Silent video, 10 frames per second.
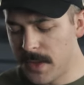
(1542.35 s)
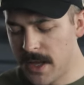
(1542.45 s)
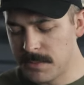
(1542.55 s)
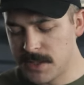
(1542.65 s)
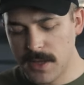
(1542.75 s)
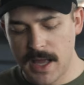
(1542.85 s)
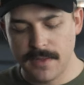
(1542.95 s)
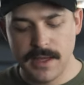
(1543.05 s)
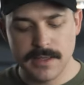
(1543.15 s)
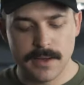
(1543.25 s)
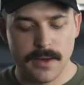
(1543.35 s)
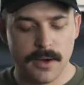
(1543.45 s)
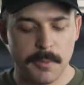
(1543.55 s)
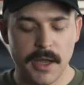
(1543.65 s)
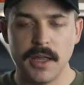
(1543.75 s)
Um, so yeah, these
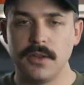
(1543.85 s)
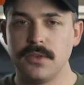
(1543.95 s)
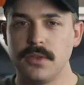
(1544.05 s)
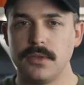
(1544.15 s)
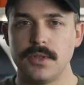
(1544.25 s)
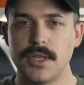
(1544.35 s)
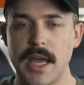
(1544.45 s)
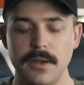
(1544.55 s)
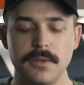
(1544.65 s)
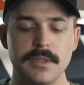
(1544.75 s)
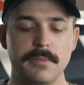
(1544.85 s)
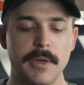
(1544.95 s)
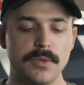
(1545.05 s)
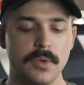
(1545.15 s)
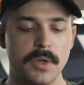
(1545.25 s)
are my Shadows,
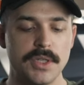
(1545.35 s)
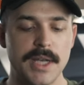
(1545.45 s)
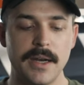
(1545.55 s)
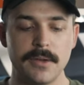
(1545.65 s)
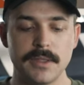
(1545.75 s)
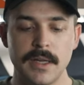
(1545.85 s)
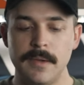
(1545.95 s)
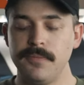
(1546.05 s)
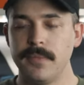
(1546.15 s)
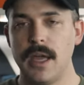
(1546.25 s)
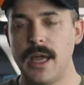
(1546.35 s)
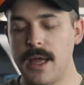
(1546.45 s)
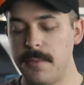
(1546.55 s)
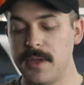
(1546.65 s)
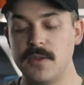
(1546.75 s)
my Jordan one Shadows. Um,
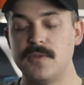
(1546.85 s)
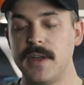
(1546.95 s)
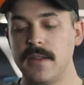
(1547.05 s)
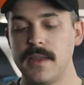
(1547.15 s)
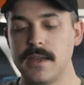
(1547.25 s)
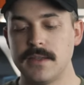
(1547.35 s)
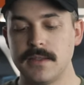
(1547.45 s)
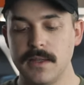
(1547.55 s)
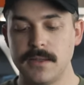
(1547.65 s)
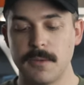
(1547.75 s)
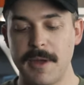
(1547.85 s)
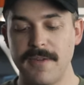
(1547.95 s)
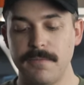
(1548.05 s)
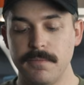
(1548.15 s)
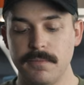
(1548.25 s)
I'm a huge fan of these. These are
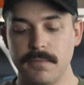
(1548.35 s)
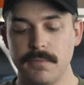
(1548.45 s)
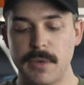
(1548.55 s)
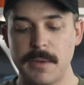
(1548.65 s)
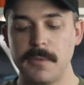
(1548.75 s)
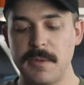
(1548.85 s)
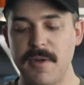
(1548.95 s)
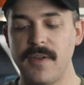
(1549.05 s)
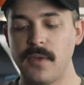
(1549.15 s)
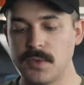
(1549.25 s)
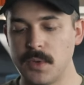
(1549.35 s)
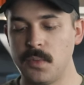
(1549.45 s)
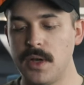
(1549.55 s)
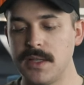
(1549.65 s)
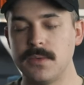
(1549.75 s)
my probably my favorite
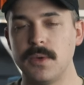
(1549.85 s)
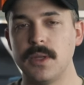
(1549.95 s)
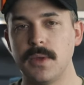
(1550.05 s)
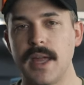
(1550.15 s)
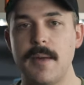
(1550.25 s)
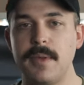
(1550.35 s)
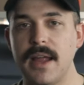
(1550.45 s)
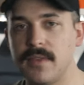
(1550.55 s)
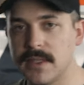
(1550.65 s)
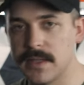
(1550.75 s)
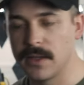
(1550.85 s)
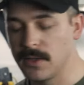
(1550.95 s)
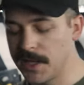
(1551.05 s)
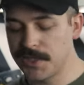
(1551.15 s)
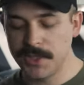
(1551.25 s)
Jordan ones. Really, really happy to have these in the
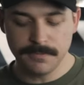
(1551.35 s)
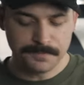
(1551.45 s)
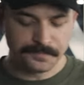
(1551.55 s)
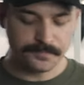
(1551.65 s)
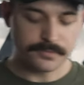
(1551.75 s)
collection.